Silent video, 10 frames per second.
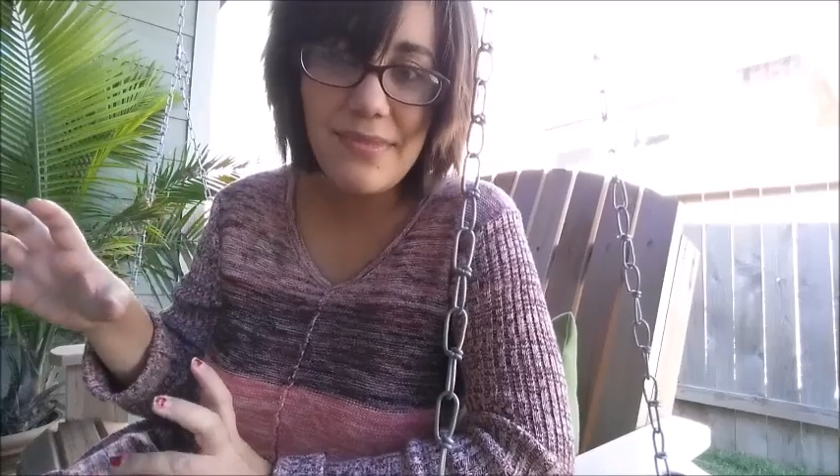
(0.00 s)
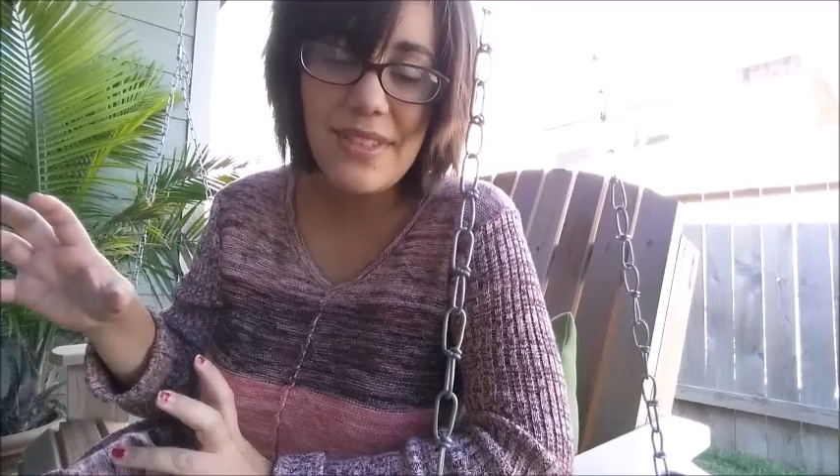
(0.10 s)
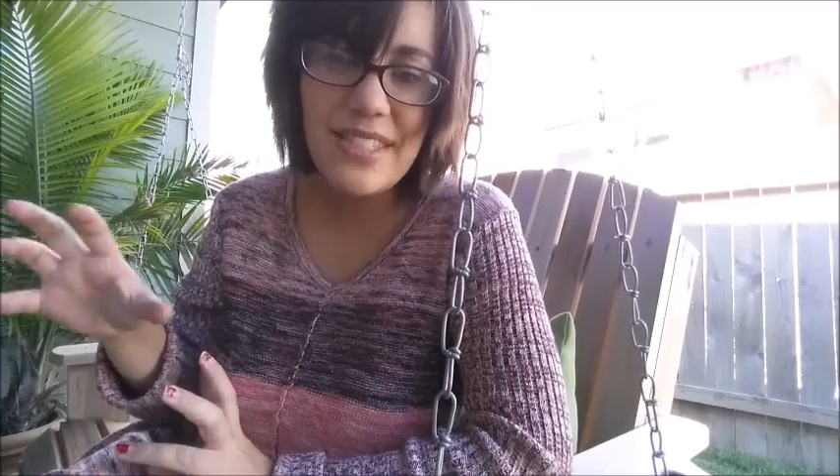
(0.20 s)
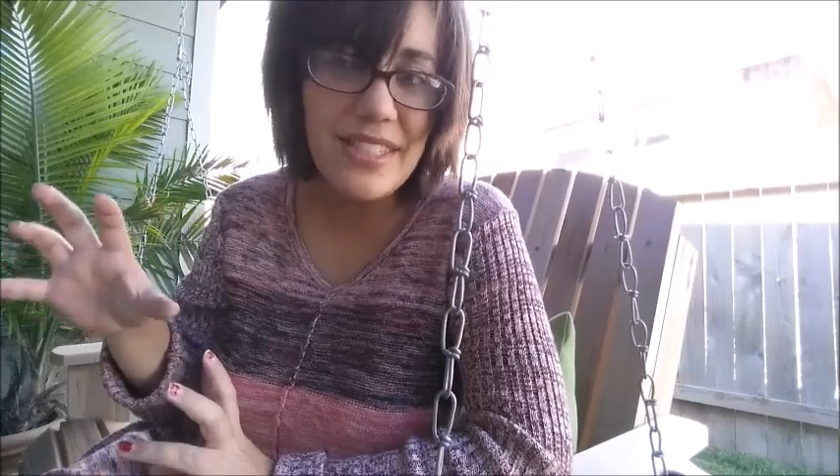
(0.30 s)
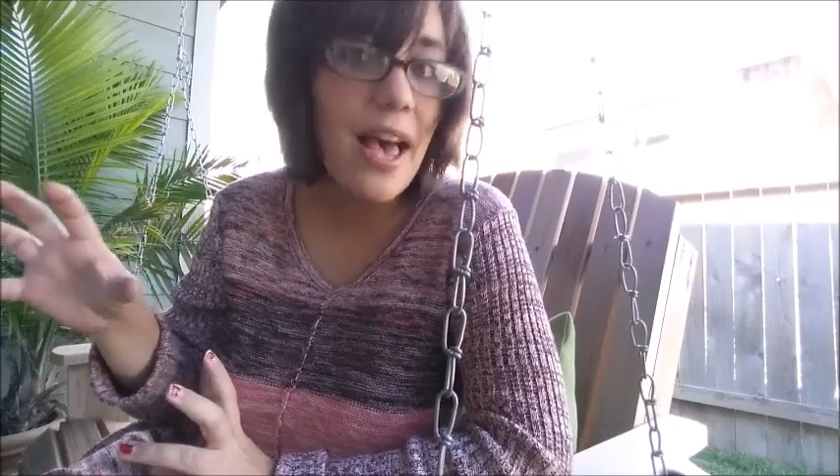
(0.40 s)

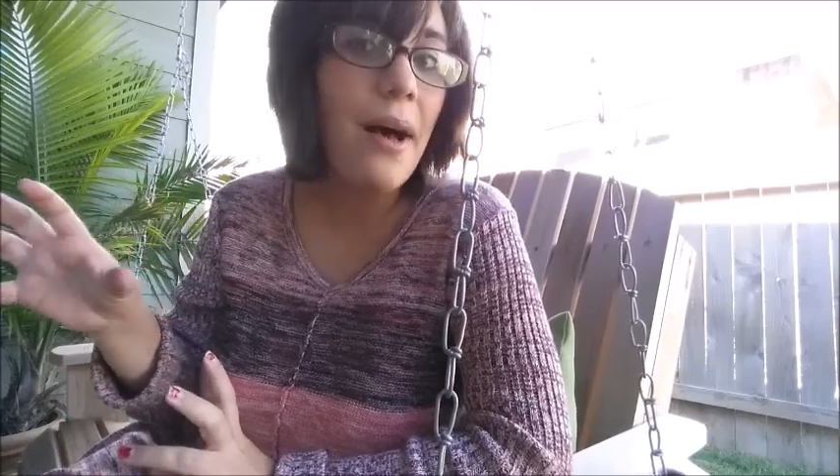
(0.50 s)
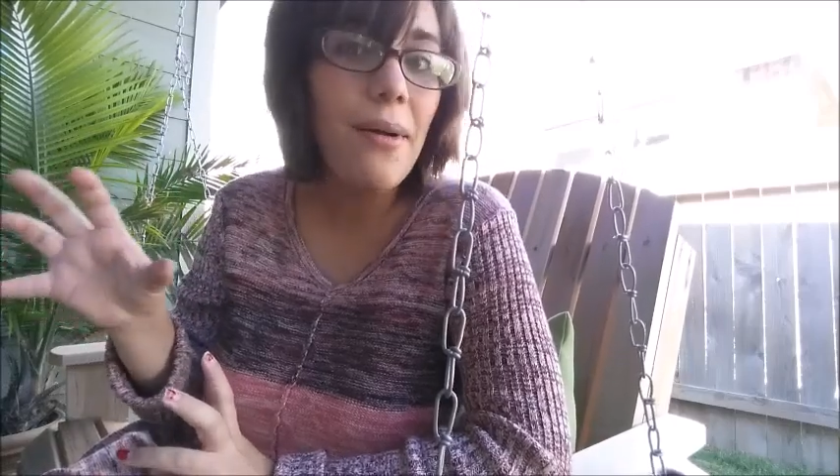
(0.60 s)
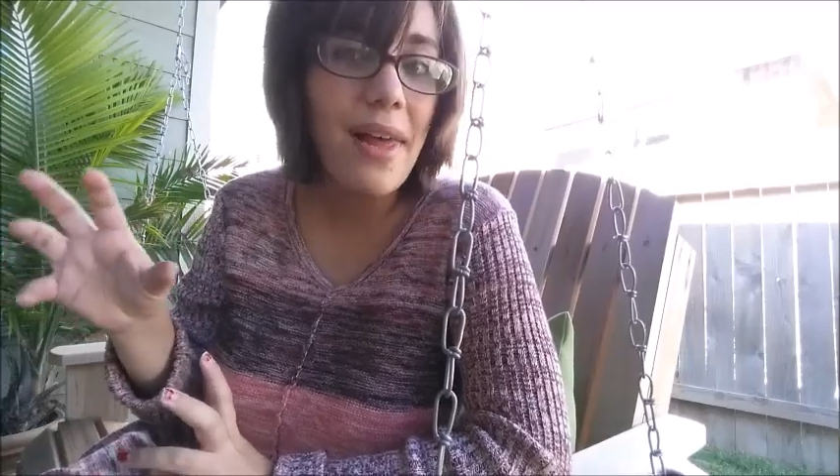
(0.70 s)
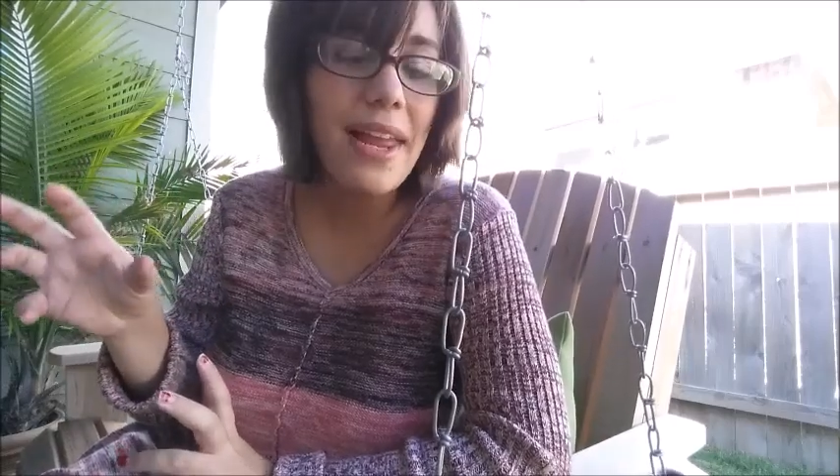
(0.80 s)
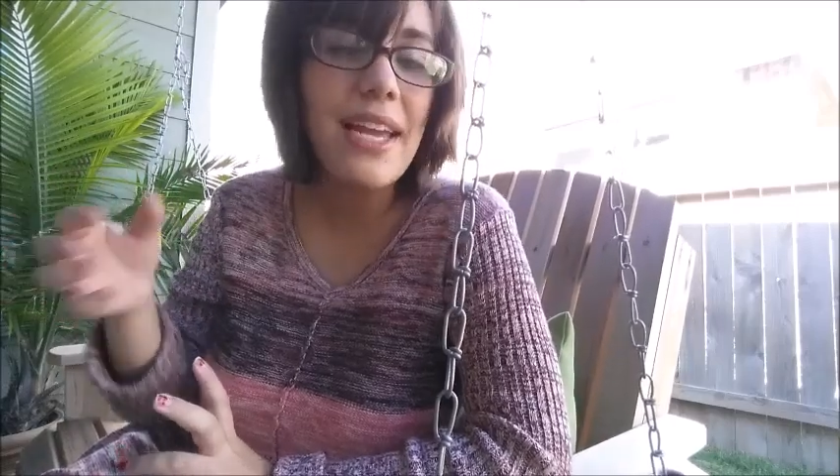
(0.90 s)

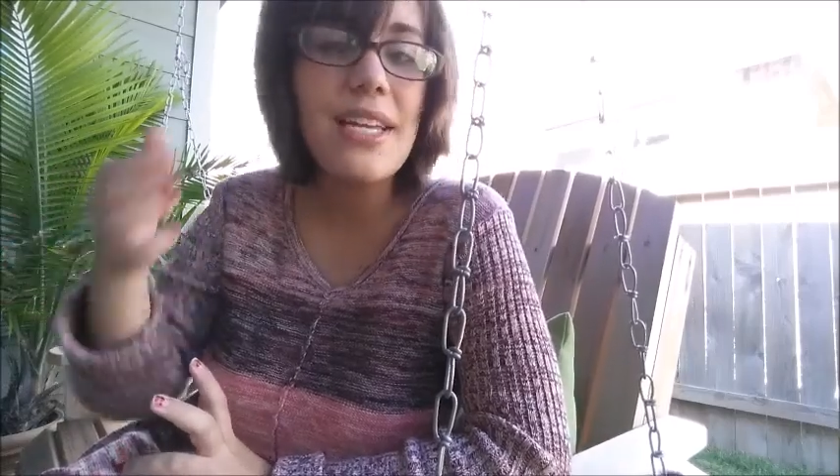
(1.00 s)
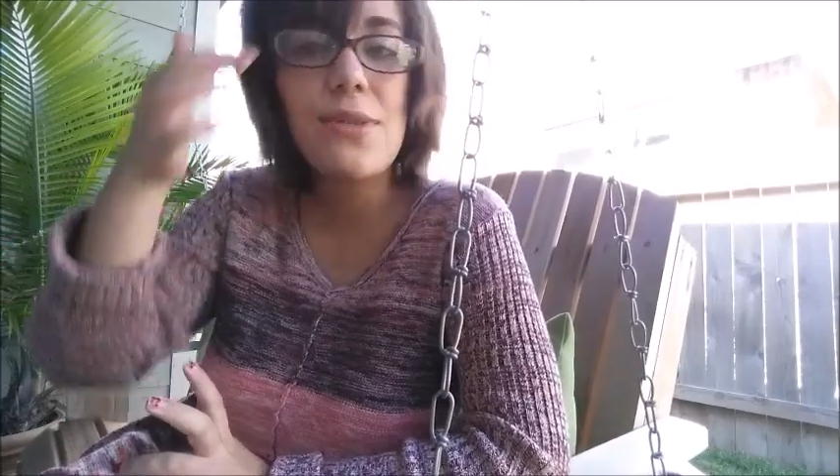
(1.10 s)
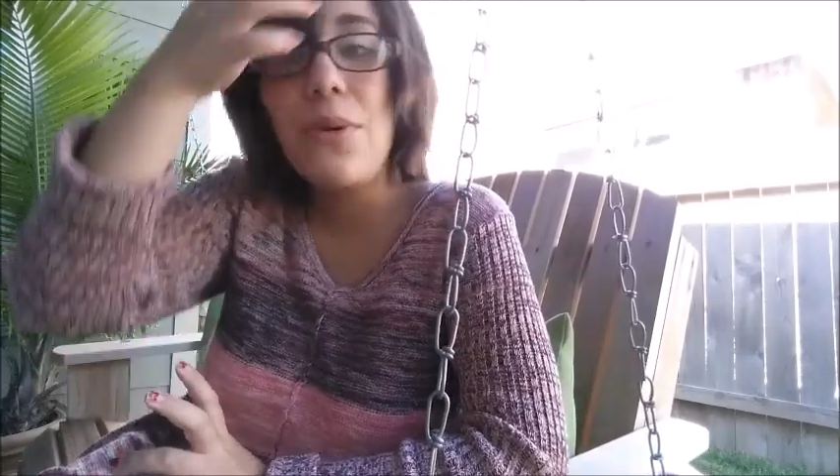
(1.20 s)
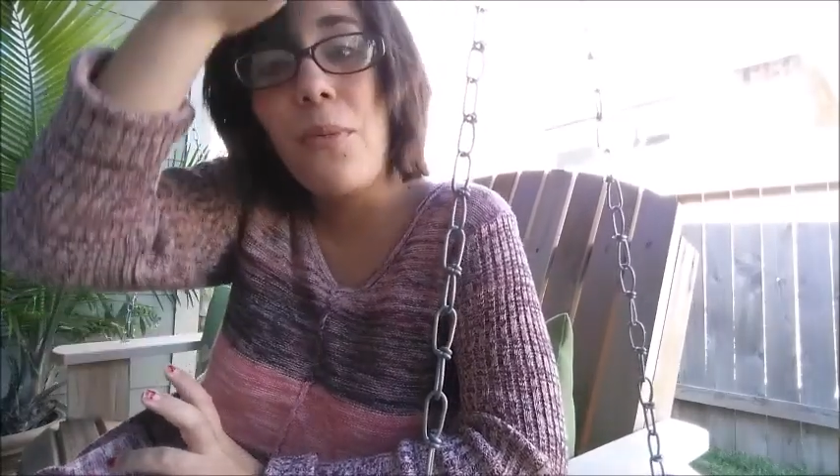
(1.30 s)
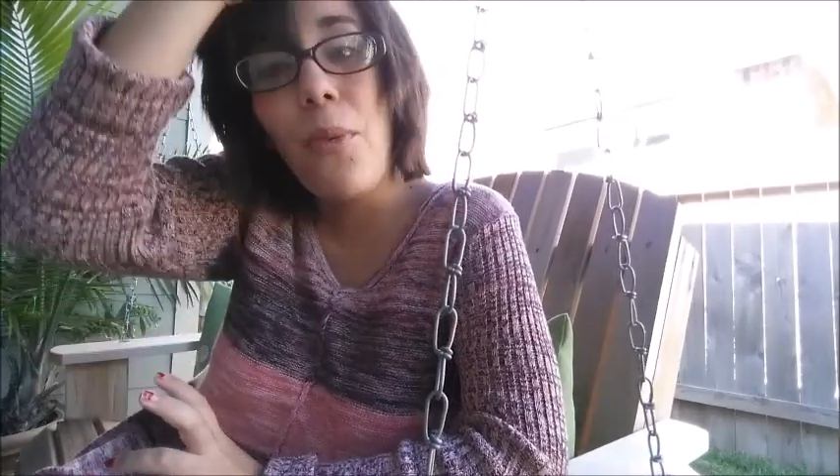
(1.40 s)
cell, I
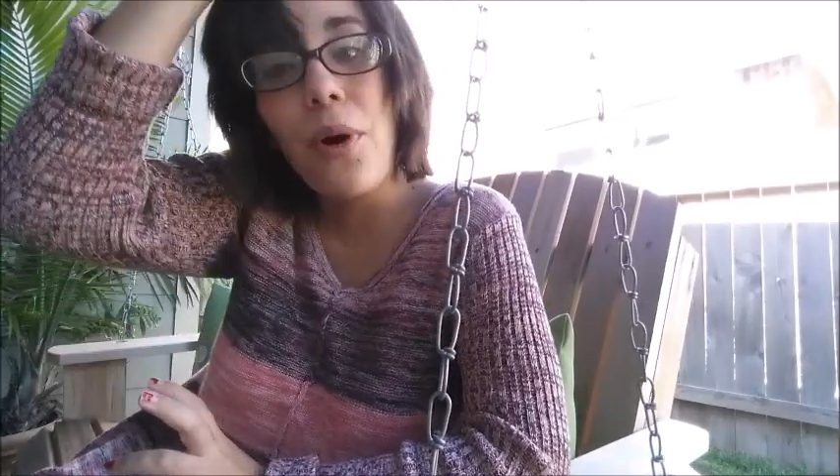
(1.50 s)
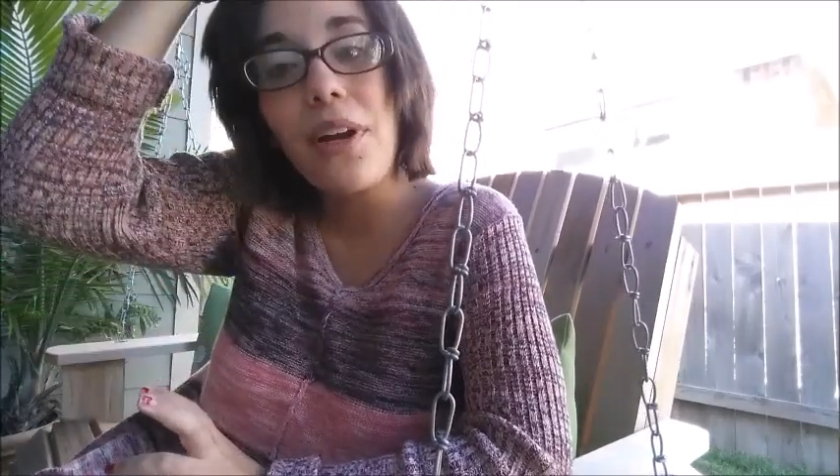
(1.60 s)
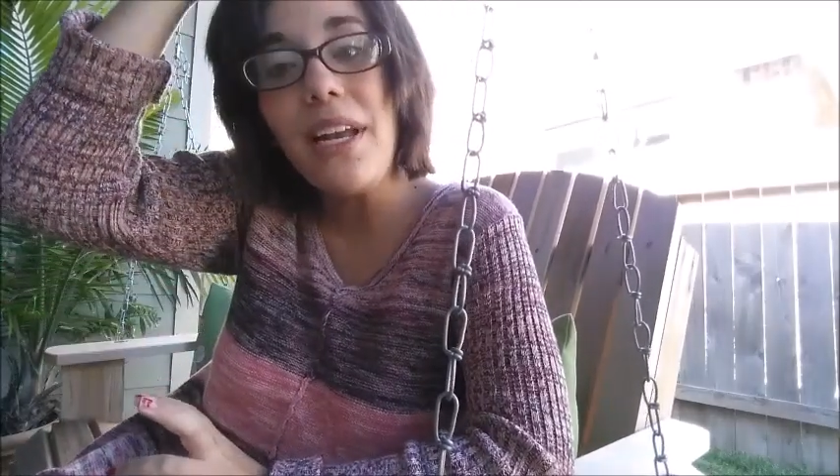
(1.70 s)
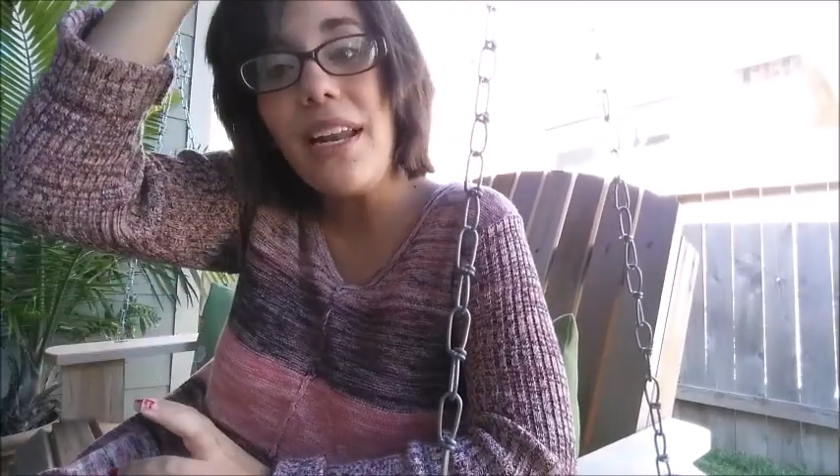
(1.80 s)
guess, where Morgan